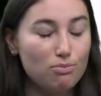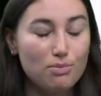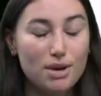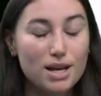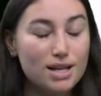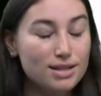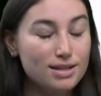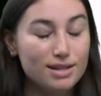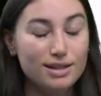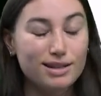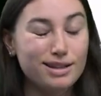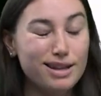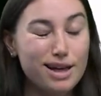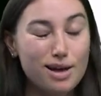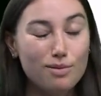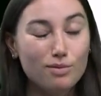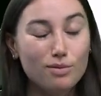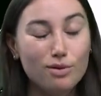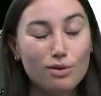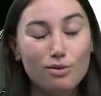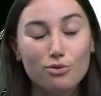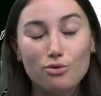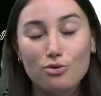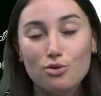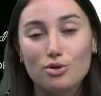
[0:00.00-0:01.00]
basic
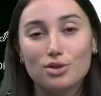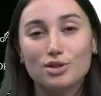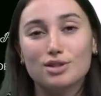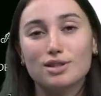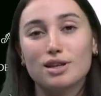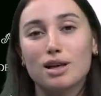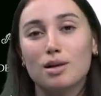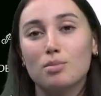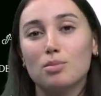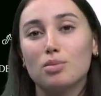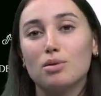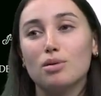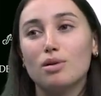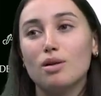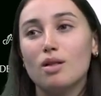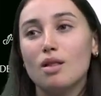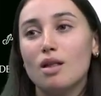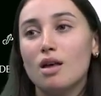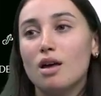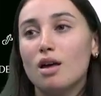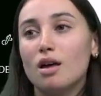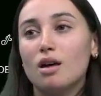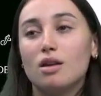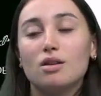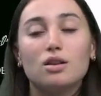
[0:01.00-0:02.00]
level, for example.
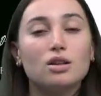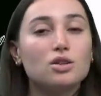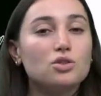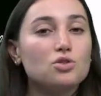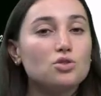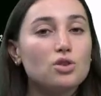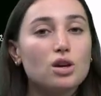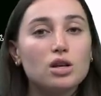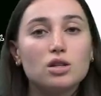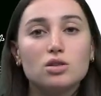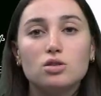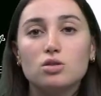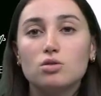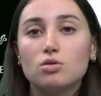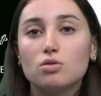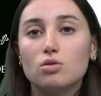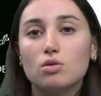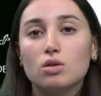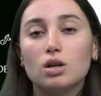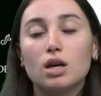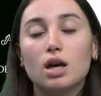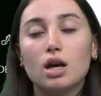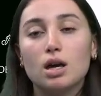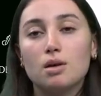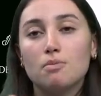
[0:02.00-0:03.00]
Then try to,
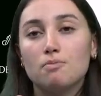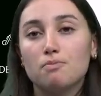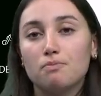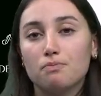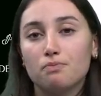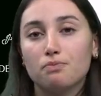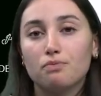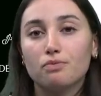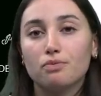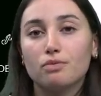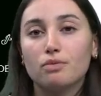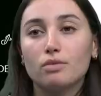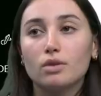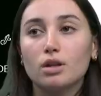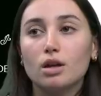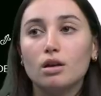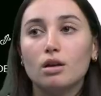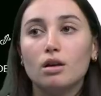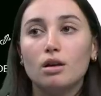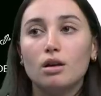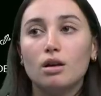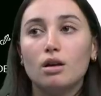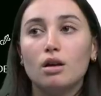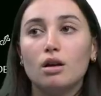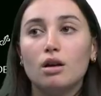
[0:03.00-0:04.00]
okay,
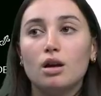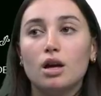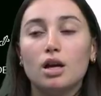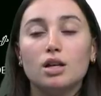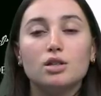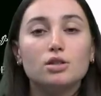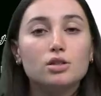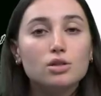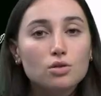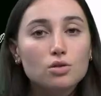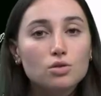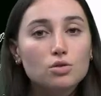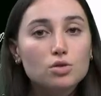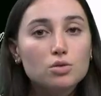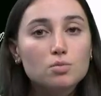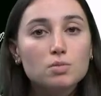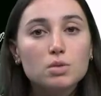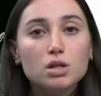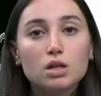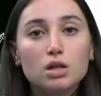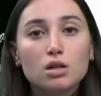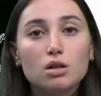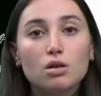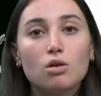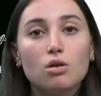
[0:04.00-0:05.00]
excuse
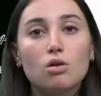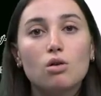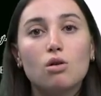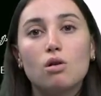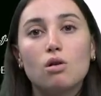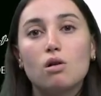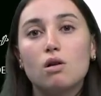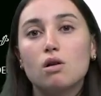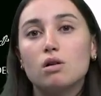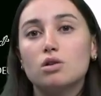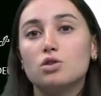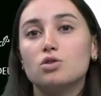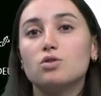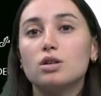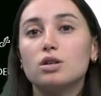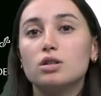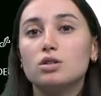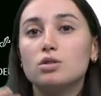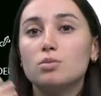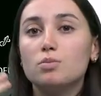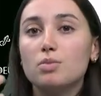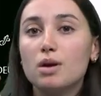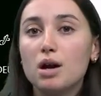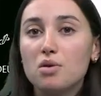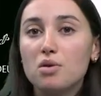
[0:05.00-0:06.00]
me, or try
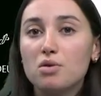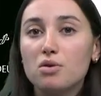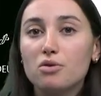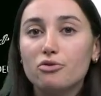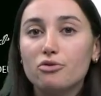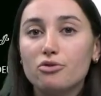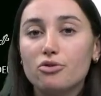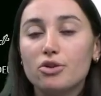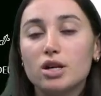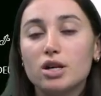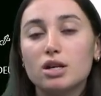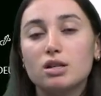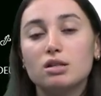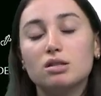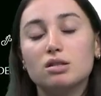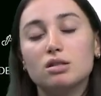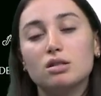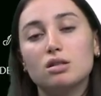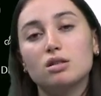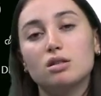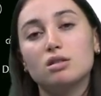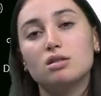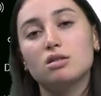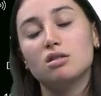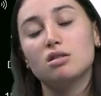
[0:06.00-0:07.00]
to paraphrase
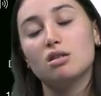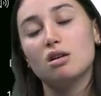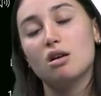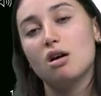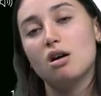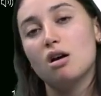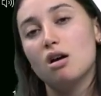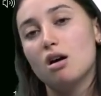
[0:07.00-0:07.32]
it.